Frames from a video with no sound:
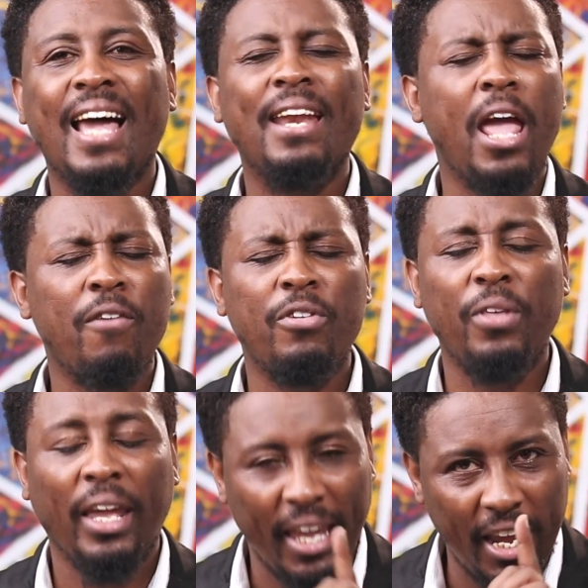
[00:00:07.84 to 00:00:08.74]
and
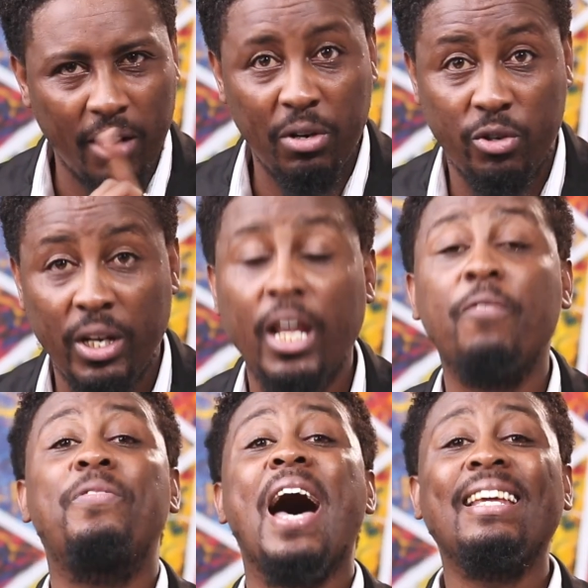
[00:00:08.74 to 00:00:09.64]
everything in between.
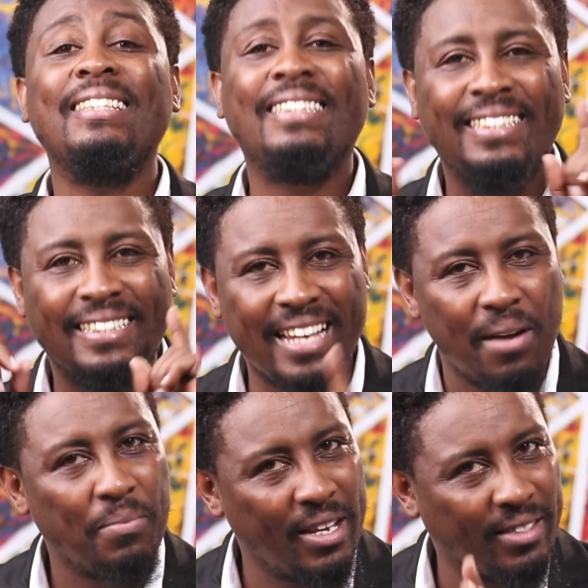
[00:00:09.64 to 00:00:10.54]
If that is
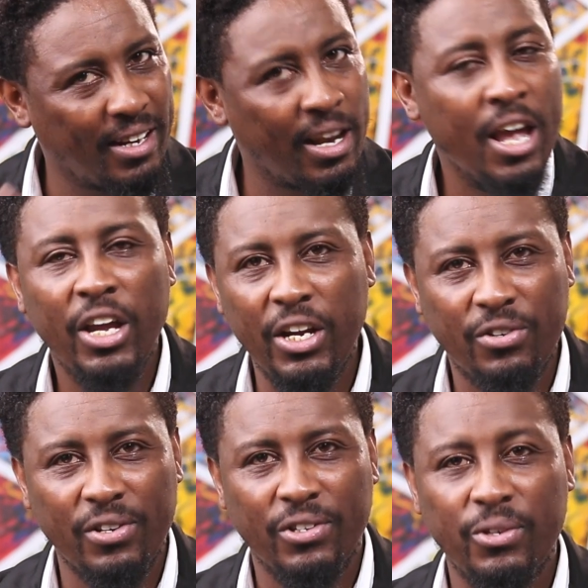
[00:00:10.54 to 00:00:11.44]
something that
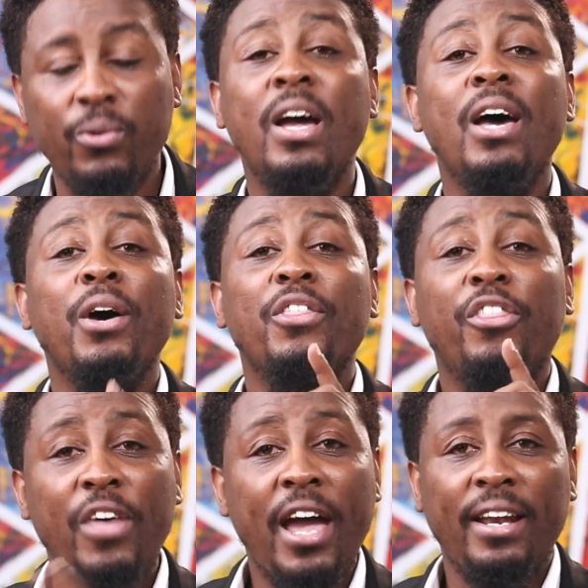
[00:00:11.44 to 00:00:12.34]
interests you,
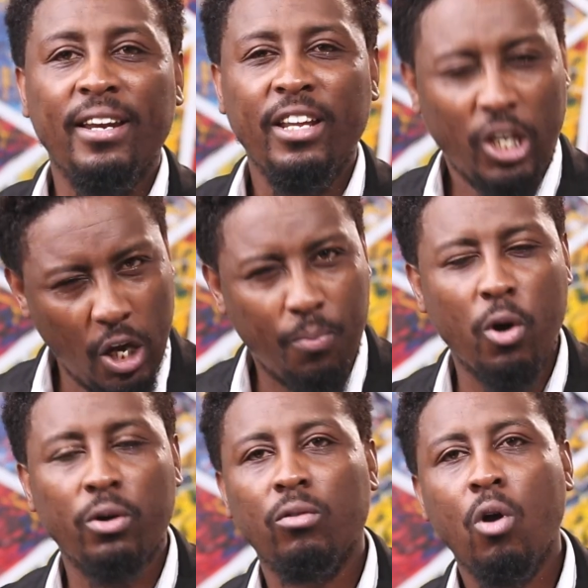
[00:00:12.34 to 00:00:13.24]
then keep on